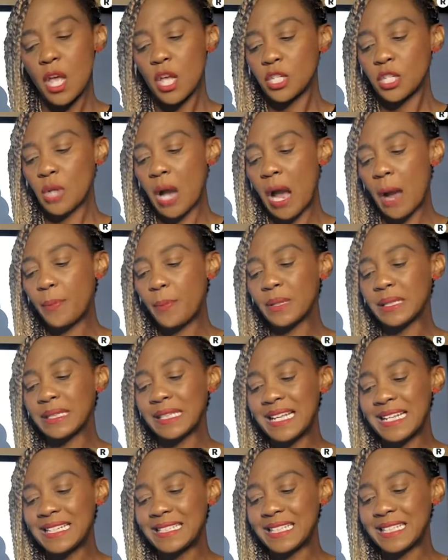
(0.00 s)
So our
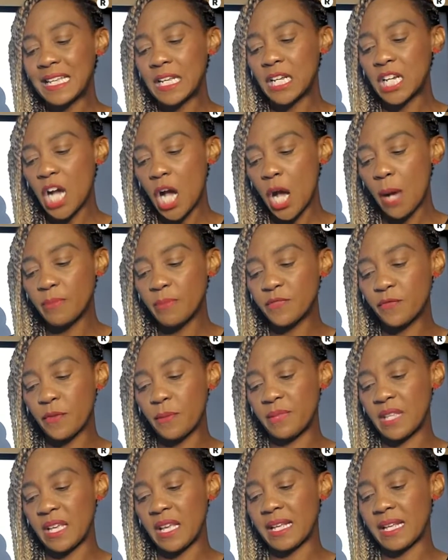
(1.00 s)
policing comes
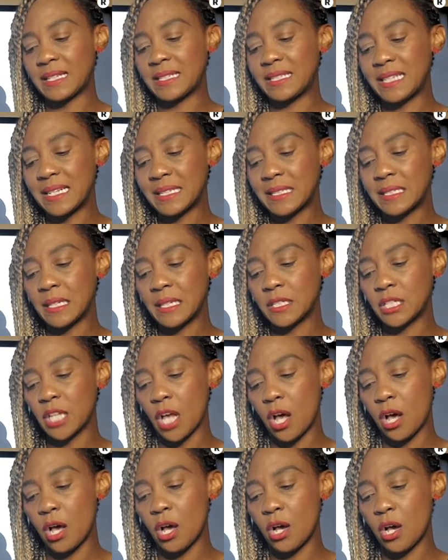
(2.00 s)
from the existence
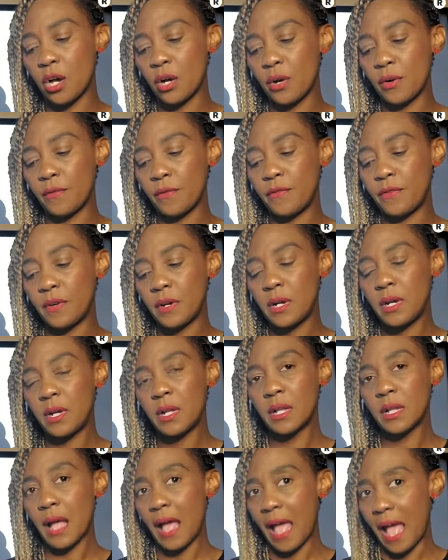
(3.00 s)
of,
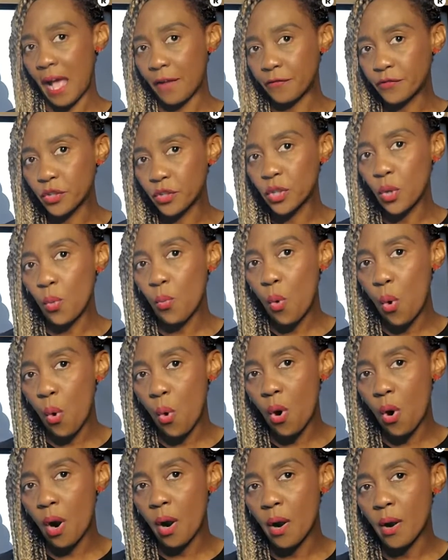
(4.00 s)
after the
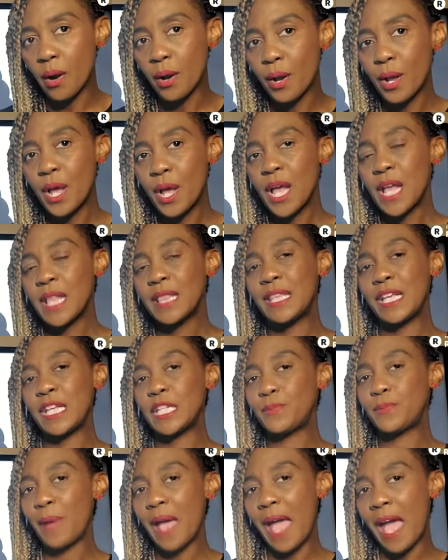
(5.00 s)
war,
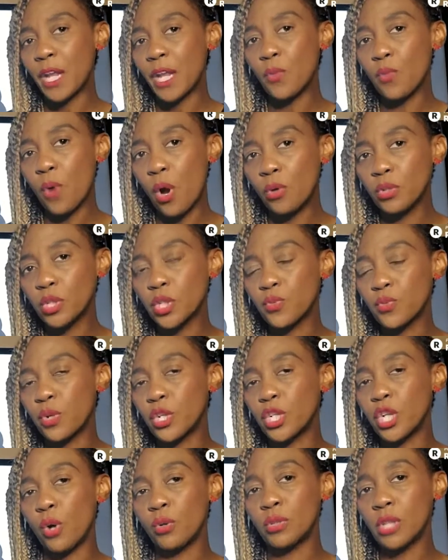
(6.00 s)
these paddy rollers
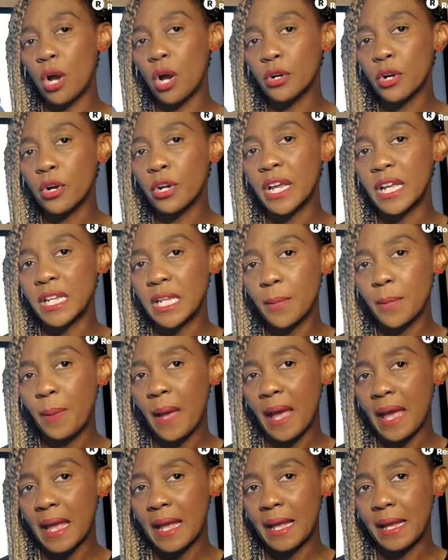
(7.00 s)
were no longer getting
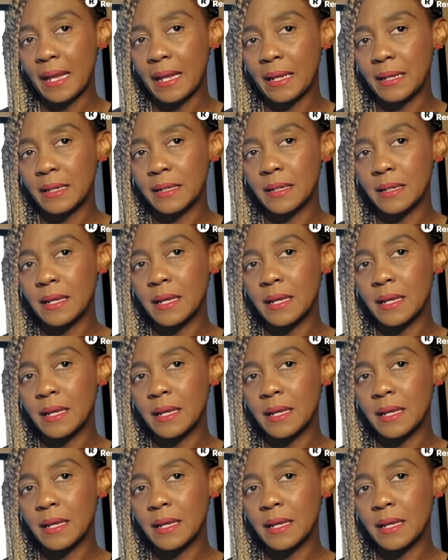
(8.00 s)
paid.